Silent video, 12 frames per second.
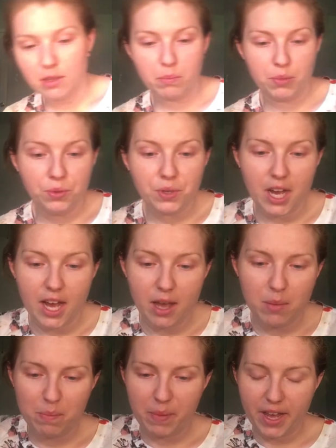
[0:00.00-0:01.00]
the boot
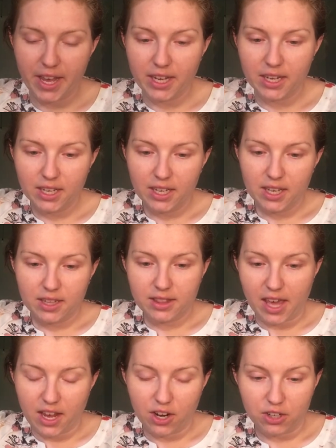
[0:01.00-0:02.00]
cut, but
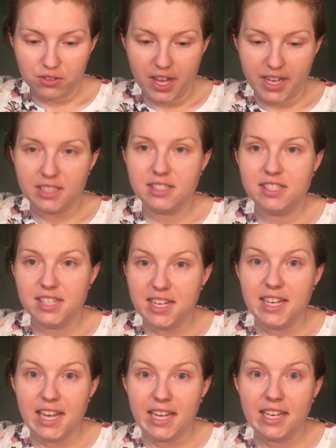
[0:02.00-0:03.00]
they are like
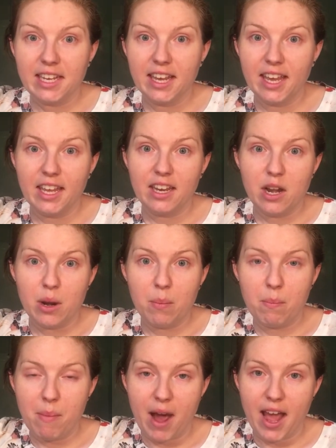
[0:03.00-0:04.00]
digging in
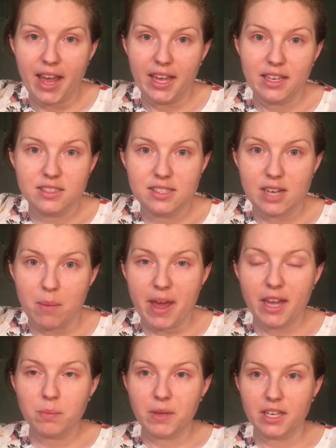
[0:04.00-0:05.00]
my
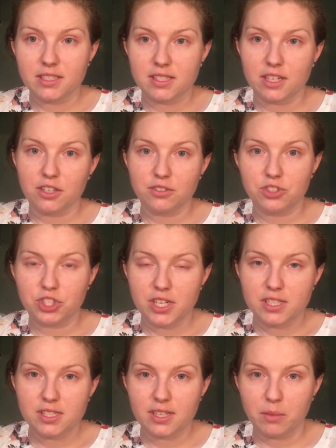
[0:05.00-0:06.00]
stomach because they're
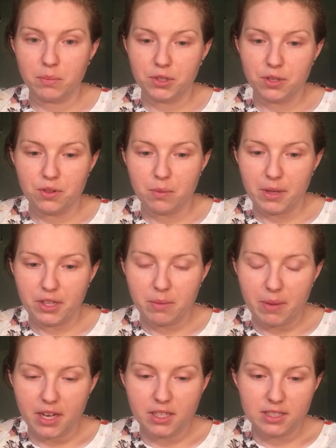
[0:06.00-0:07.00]
just like below the belly
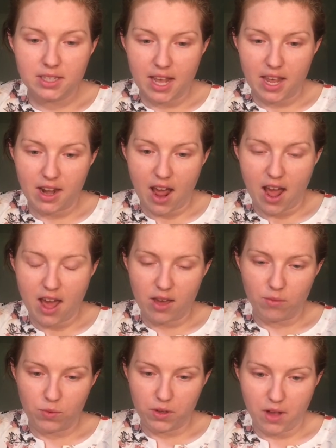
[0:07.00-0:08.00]
button and
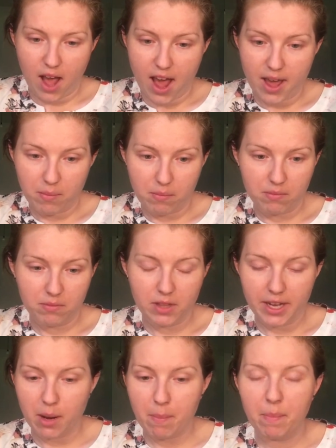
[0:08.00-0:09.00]
I'm
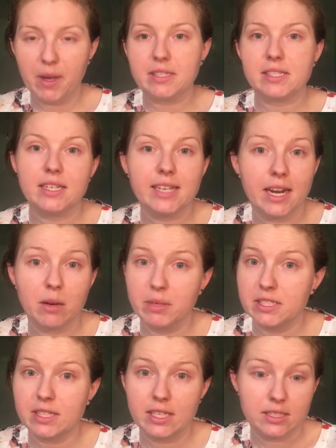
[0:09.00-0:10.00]
like a busted can of
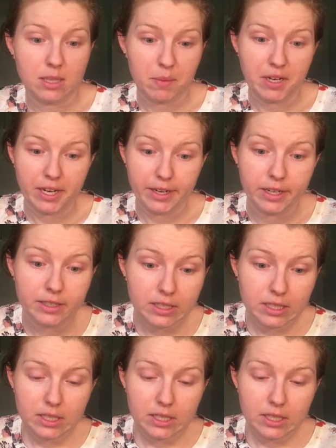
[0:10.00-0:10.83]
biscuits up in here.